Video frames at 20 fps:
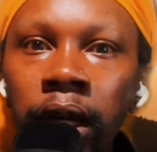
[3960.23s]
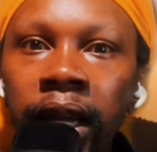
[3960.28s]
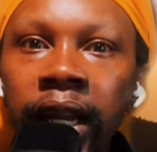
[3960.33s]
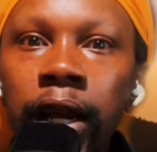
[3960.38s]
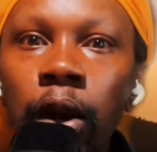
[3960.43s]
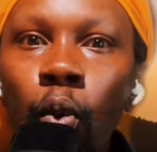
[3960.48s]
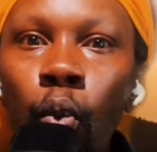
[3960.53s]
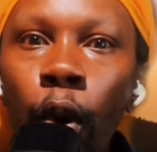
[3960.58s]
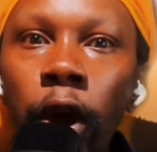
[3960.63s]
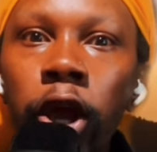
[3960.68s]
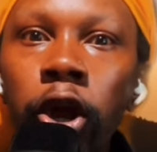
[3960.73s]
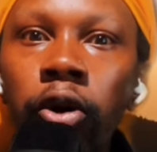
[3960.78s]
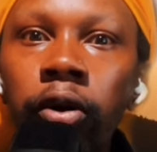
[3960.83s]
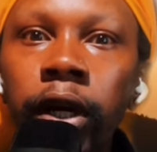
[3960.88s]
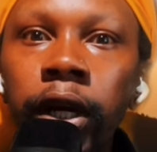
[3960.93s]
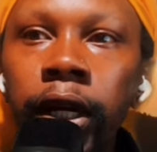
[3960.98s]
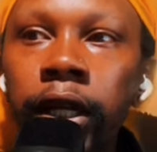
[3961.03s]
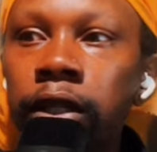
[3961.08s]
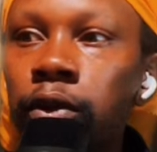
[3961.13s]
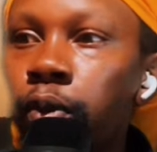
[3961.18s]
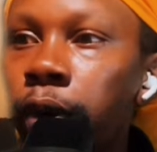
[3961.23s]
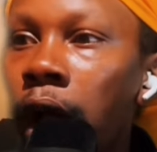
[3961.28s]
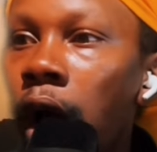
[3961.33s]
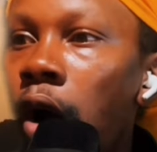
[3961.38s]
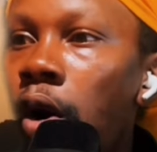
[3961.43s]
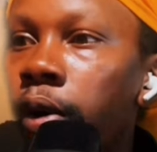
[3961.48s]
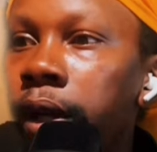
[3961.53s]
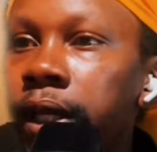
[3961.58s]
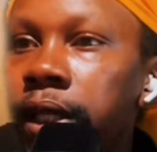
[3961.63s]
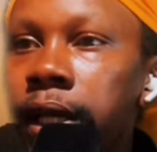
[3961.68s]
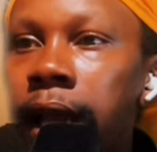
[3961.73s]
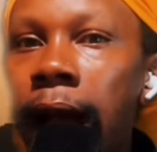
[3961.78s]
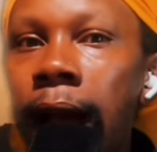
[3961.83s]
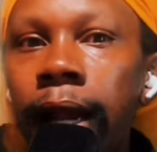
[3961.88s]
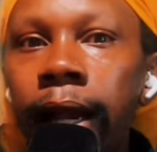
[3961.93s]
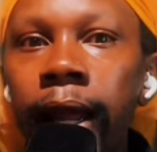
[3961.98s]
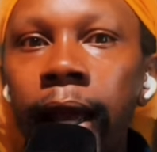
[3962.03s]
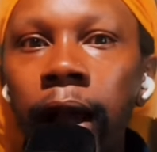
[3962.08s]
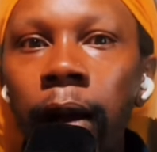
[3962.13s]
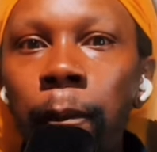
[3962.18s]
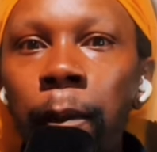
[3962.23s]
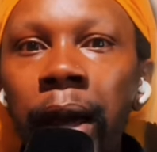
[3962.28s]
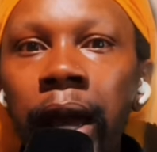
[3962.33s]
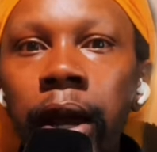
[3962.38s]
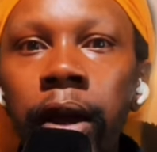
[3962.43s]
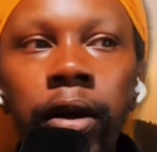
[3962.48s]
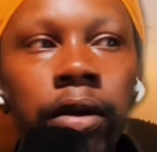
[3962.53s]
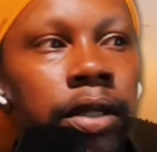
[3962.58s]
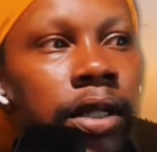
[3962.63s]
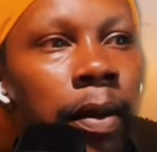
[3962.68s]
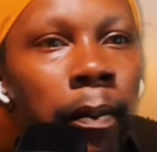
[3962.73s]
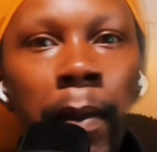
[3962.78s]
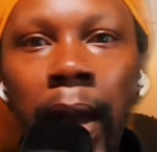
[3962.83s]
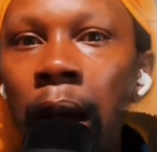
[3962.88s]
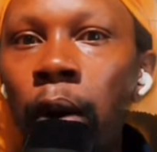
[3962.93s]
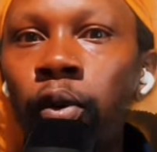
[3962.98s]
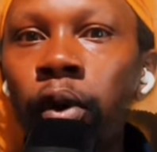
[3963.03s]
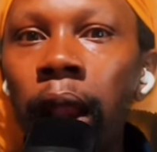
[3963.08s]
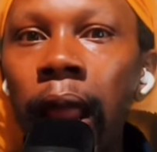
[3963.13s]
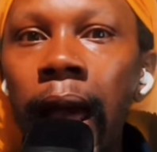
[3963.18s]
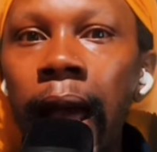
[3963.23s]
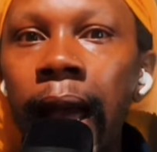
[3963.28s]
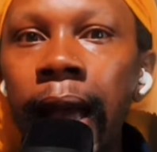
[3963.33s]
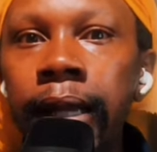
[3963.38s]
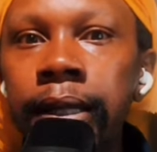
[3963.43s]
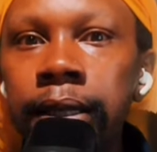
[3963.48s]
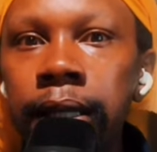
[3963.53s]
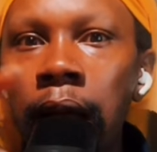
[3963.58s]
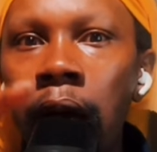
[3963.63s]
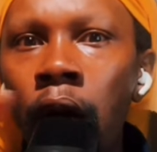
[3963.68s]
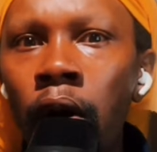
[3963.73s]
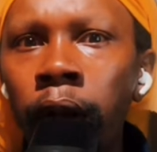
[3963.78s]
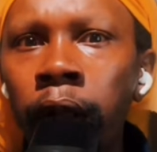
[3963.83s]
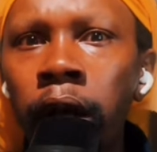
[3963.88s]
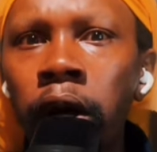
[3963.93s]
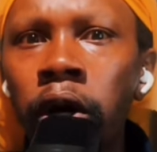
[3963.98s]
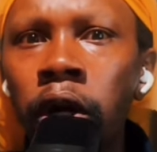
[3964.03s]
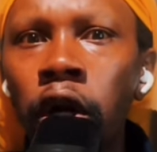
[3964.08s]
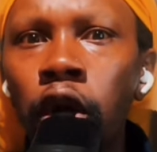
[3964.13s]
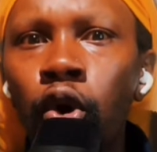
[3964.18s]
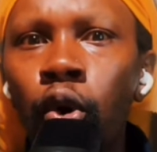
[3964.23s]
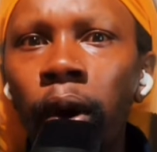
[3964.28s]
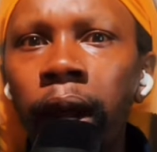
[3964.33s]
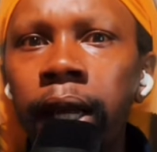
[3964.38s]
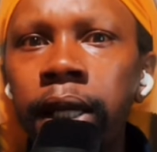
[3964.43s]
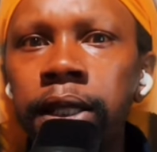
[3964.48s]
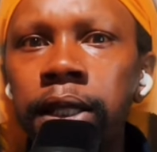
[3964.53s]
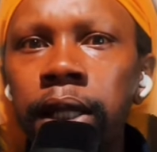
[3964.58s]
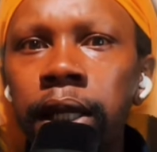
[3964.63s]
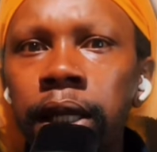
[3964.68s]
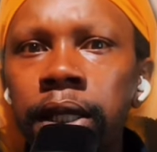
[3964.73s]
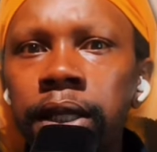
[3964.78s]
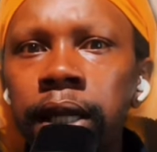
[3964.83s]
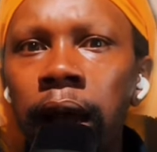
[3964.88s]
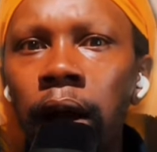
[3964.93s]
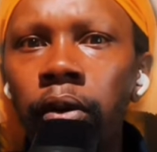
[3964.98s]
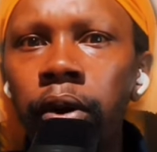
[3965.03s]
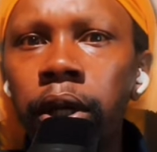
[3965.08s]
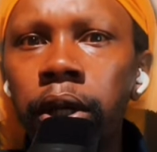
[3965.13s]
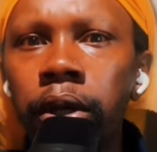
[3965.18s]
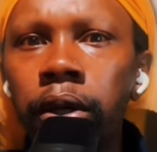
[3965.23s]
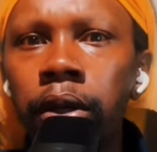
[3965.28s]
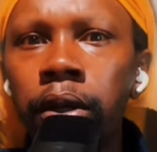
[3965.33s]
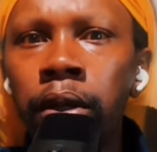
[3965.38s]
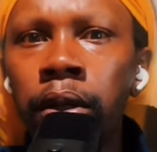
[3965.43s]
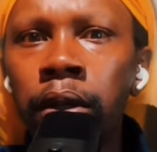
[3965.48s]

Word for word: in the wilderness with all these goddamn bears and mountain lions and all that other craziness out here.